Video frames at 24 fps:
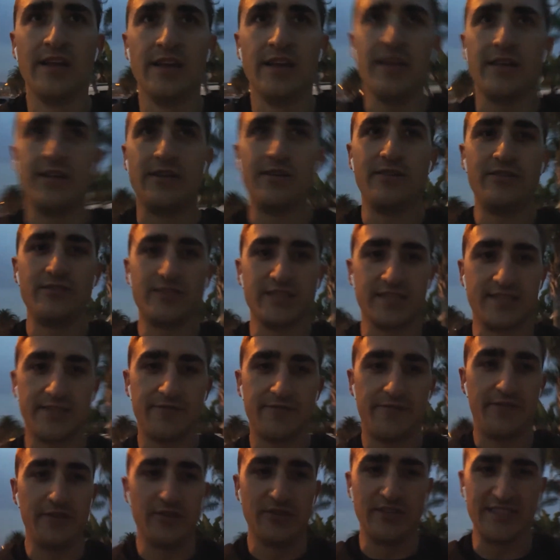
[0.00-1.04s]
You just
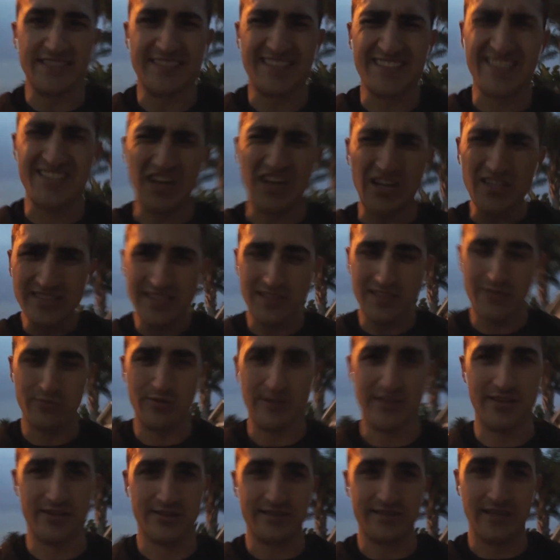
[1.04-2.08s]
feel disgusted
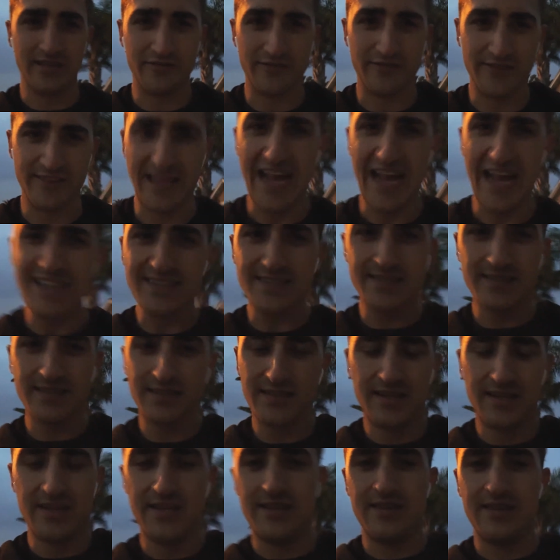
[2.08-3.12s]
with yourself, and that's
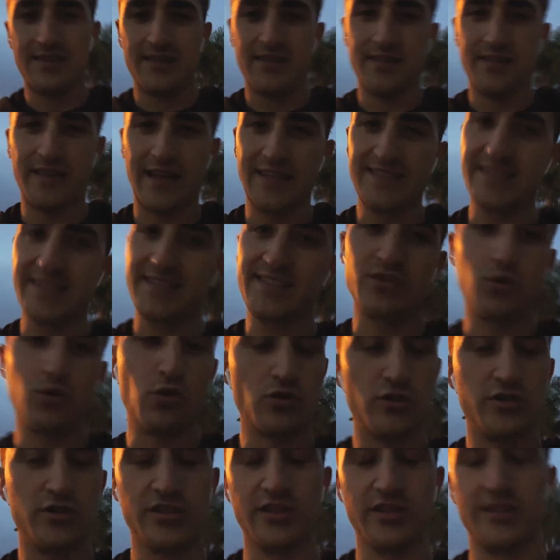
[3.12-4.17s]
like
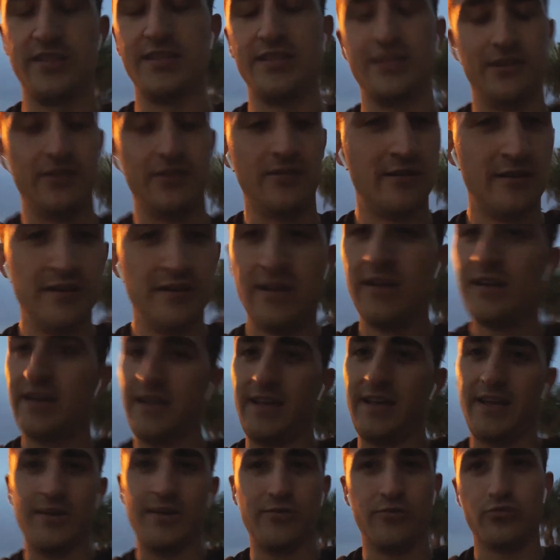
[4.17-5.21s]
torture too.
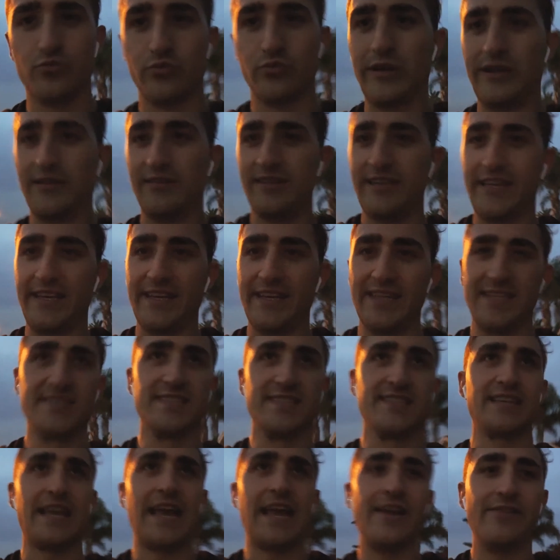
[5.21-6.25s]
It really is.
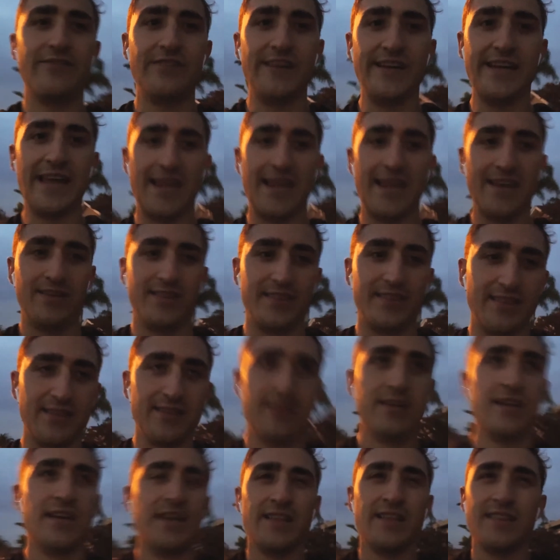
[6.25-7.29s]
Just every day
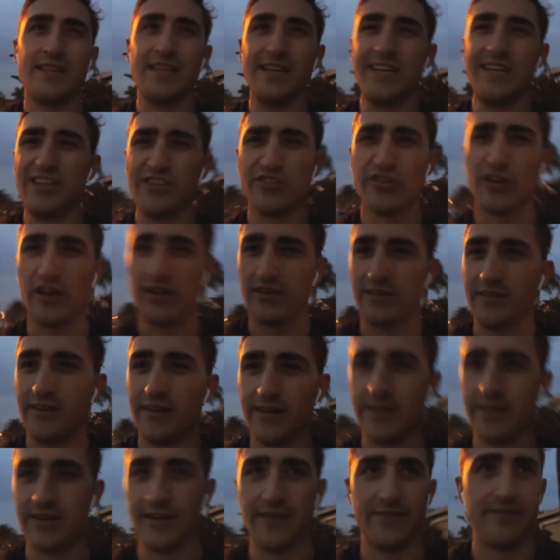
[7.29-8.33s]
thinking you're not good
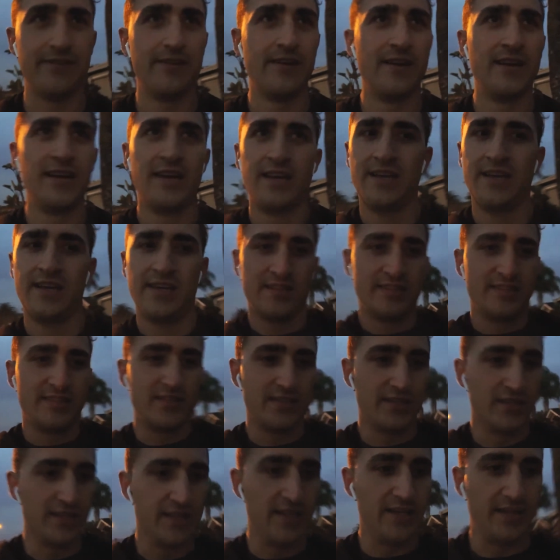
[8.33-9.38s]
enough
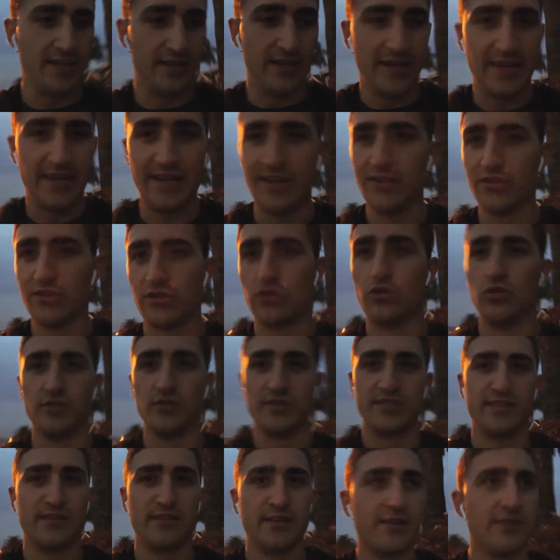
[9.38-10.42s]
to hit your goals.
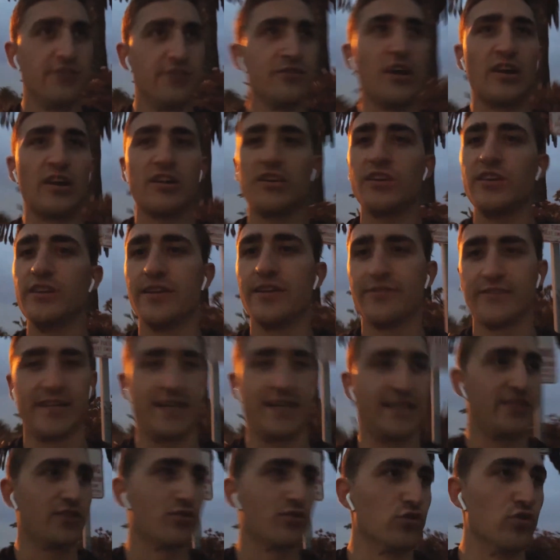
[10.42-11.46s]
You're not good enough to get
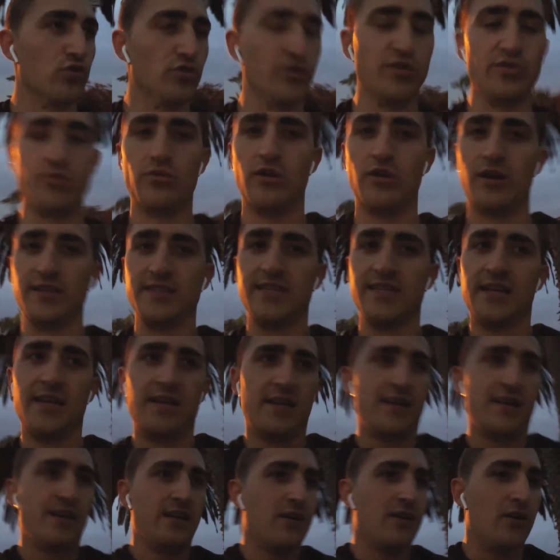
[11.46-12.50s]
the girl you want.
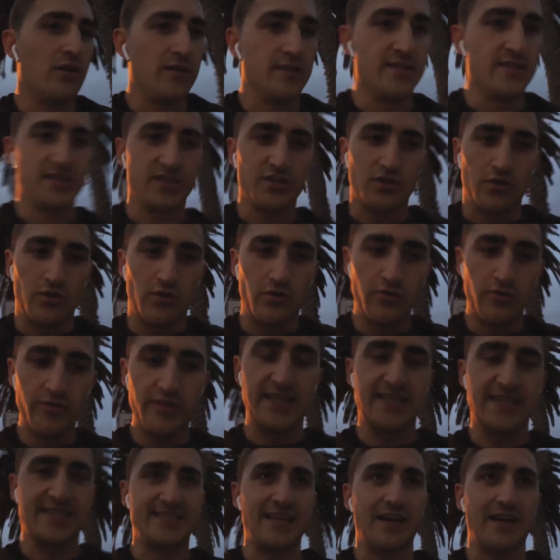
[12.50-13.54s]
Just all
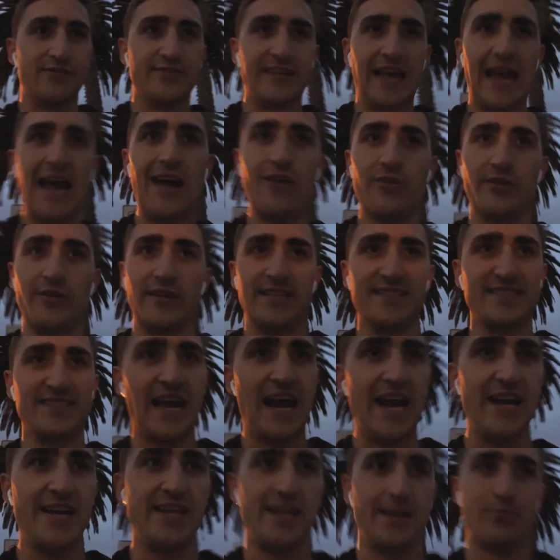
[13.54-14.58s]
this self-doubt,
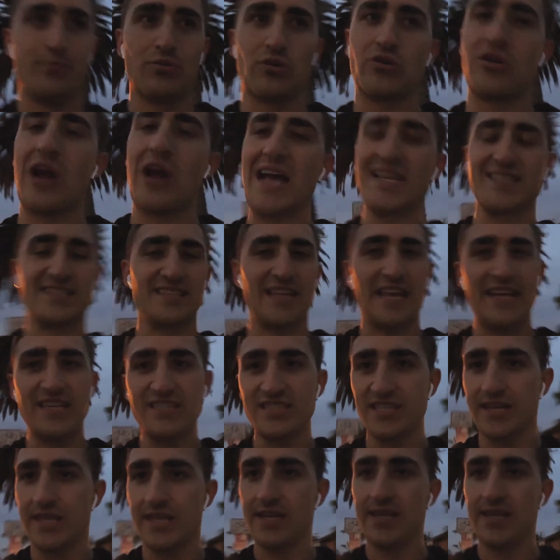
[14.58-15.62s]
anxiety, and procrastination.